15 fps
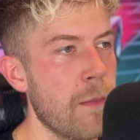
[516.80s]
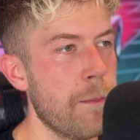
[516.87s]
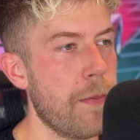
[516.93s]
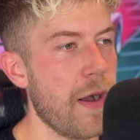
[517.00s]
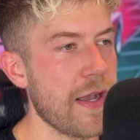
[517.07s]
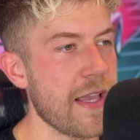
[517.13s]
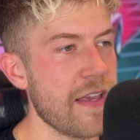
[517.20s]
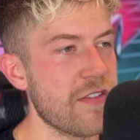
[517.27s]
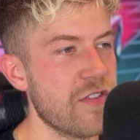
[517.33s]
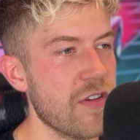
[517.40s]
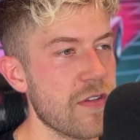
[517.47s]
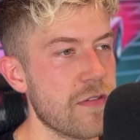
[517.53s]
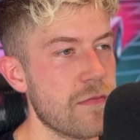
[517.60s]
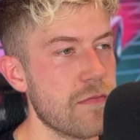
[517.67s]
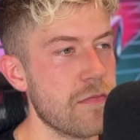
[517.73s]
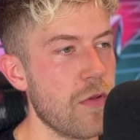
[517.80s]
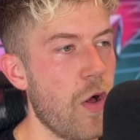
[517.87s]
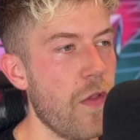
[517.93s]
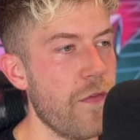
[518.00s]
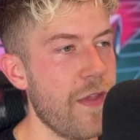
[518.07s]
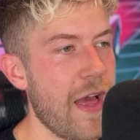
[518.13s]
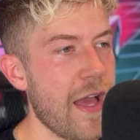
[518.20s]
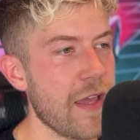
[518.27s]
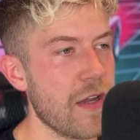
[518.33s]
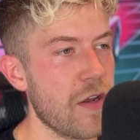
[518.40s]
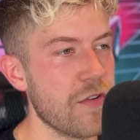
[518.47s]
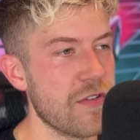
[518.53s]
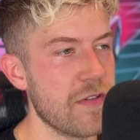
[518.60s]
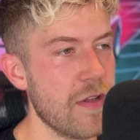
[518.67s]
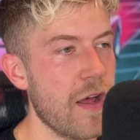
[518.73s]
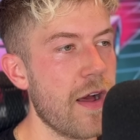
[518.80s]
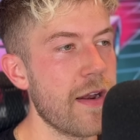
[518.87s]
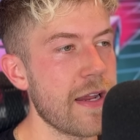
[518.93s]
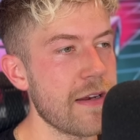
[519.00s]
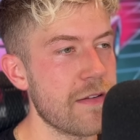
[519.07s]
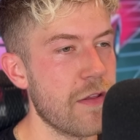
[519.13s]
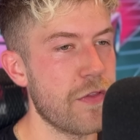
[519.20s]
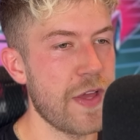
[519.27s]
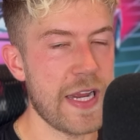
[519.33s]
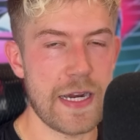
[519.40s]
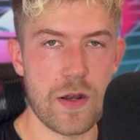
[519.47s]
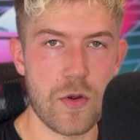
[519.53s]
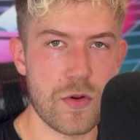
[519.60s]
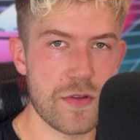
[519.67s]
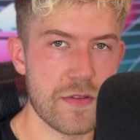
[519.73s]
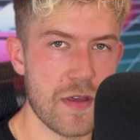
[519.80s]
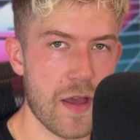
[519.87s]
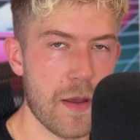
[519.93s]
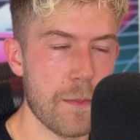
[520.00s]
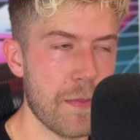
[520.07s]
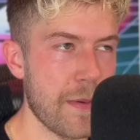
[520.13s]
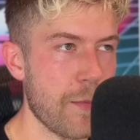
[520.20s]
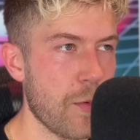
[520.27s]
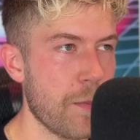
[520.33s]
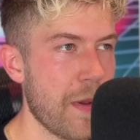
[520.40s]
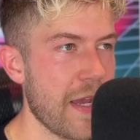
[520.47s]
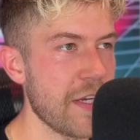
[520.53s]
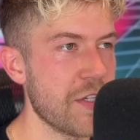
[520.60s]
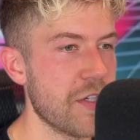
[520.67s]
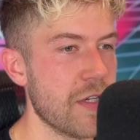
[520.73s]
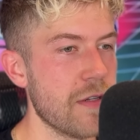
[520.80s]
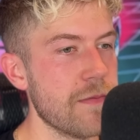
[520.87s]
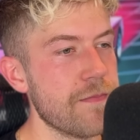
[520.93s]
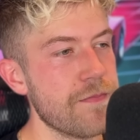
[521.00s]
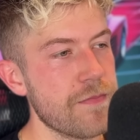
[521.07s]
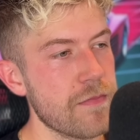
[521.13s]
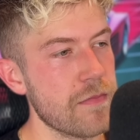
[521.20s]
But I guess just on that, you know, just learning to think longer term, be more patient.